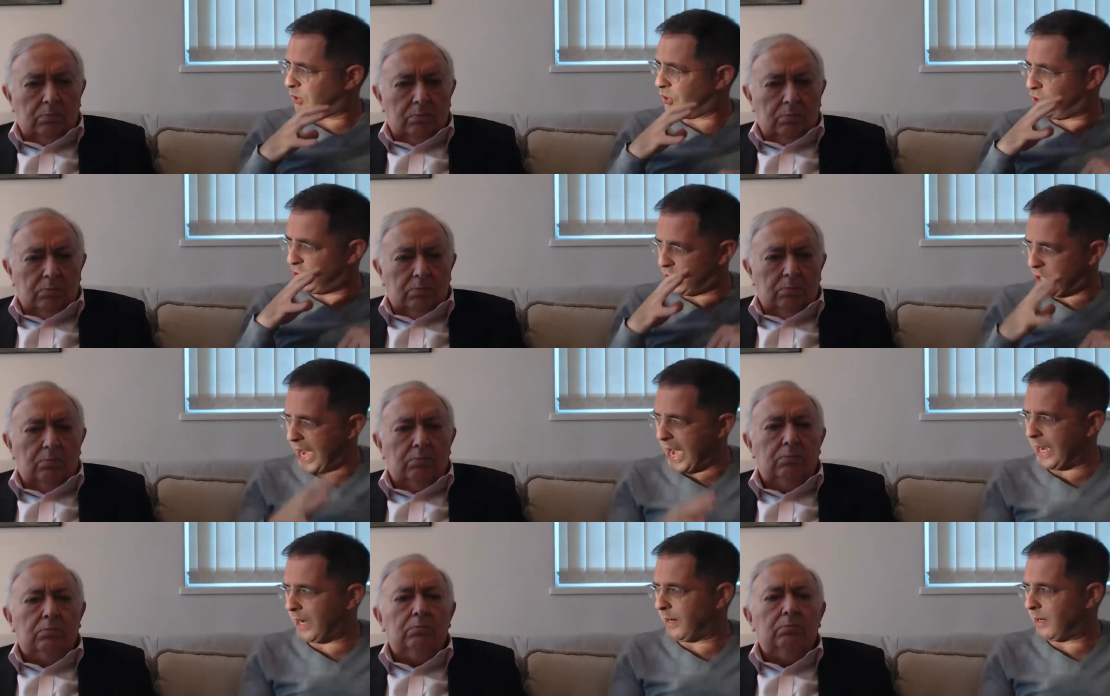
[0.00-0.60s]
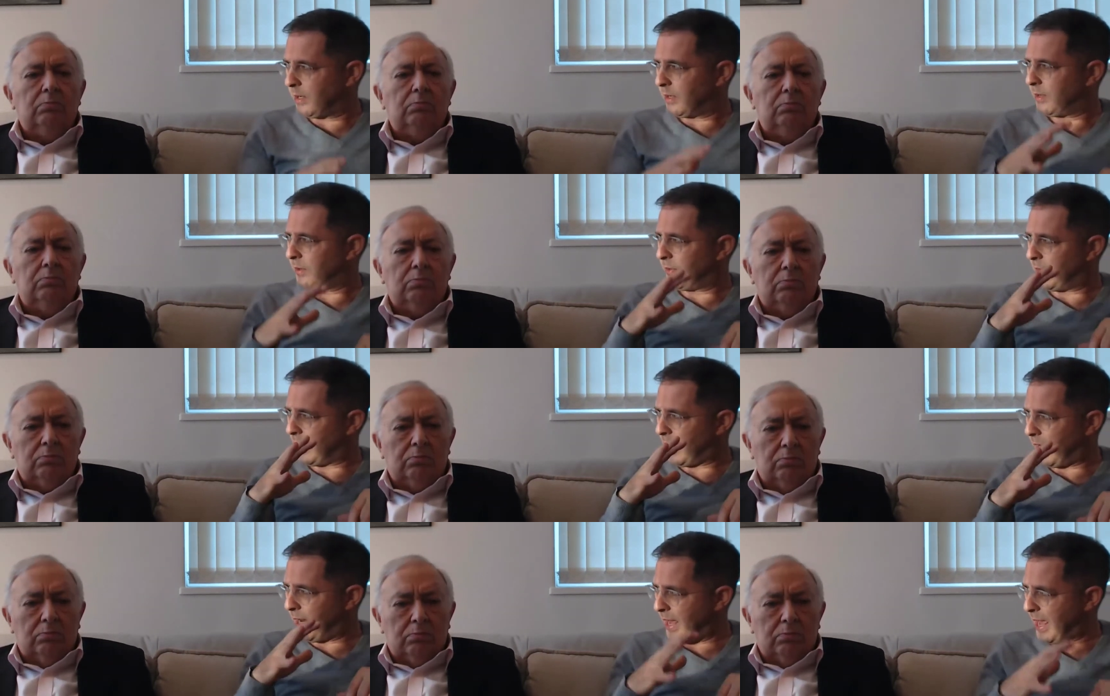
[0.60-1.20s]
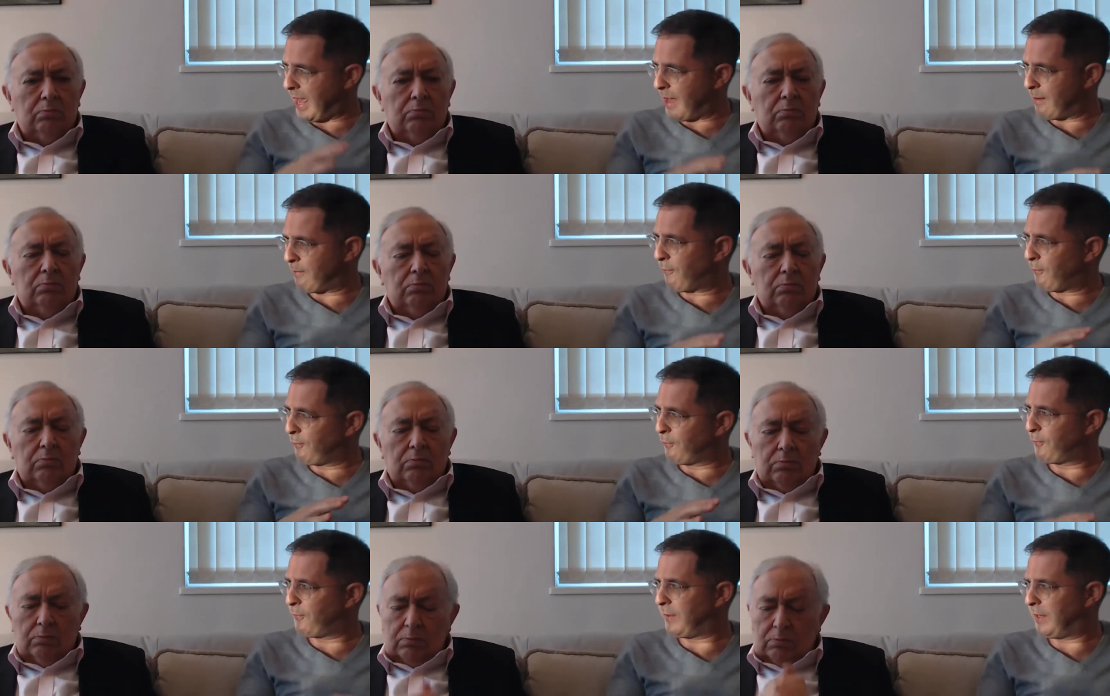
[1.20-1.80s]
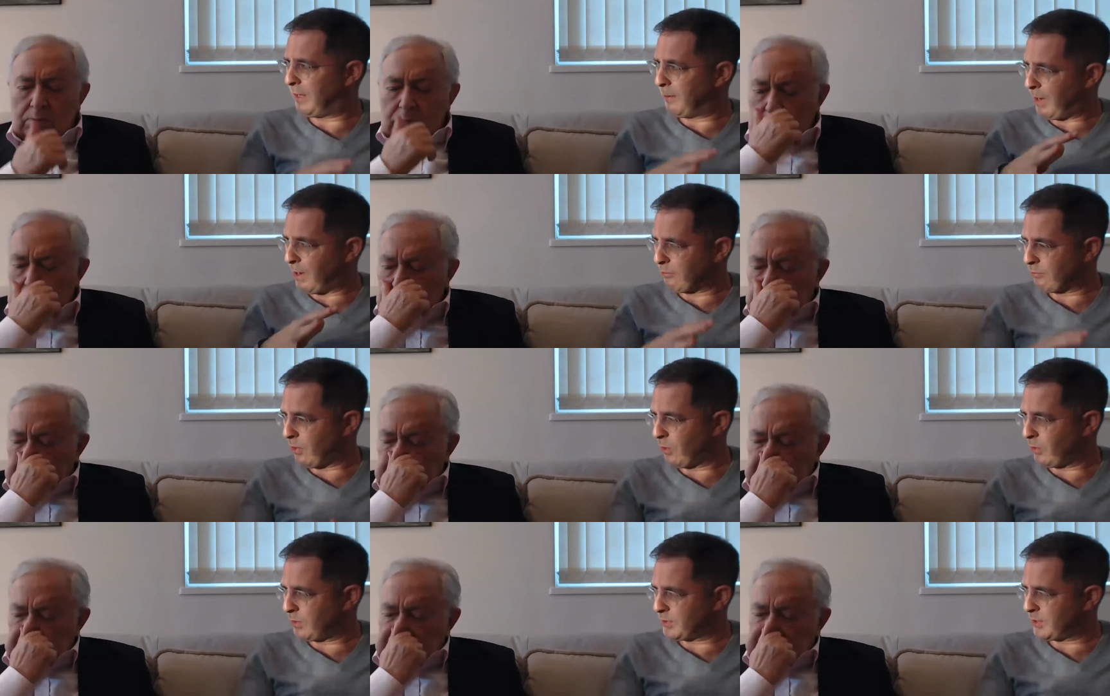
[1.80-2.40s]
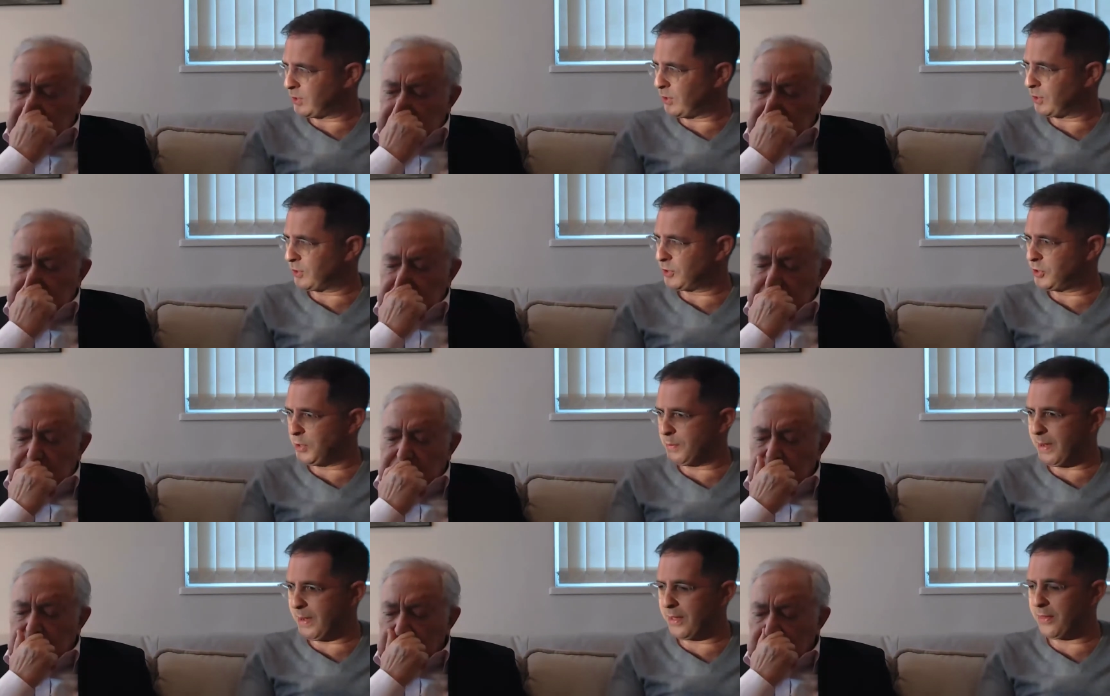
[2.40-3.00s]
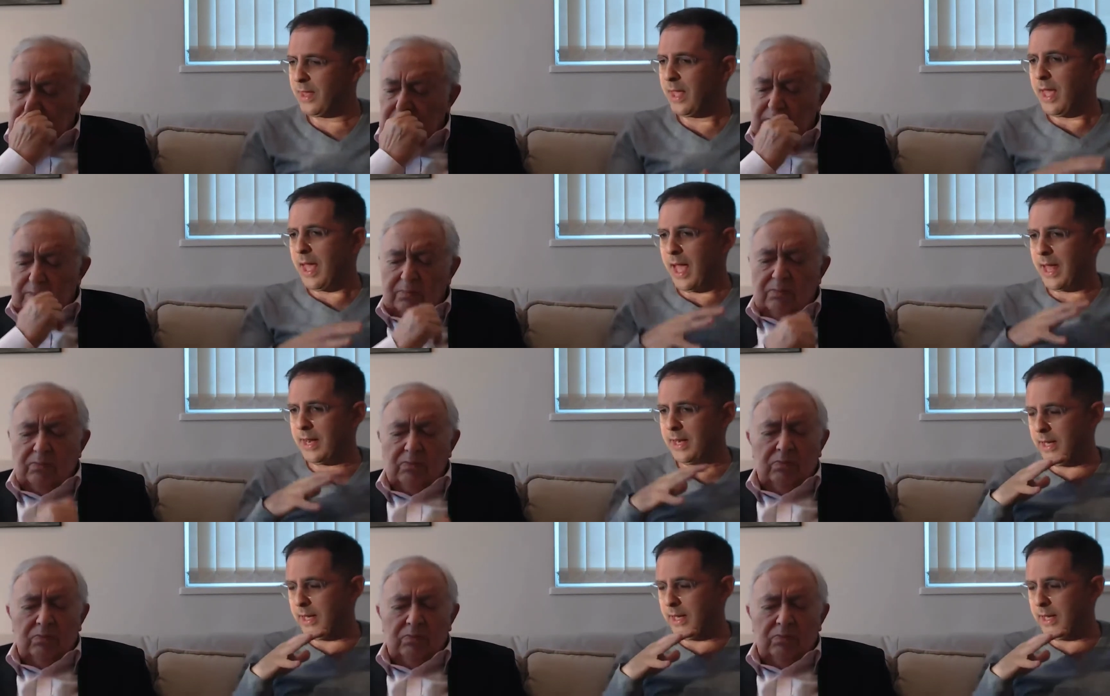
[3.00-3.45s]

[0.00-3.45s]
Speaker 1: to check that I am fulfilling my role as an osteopath. Mm.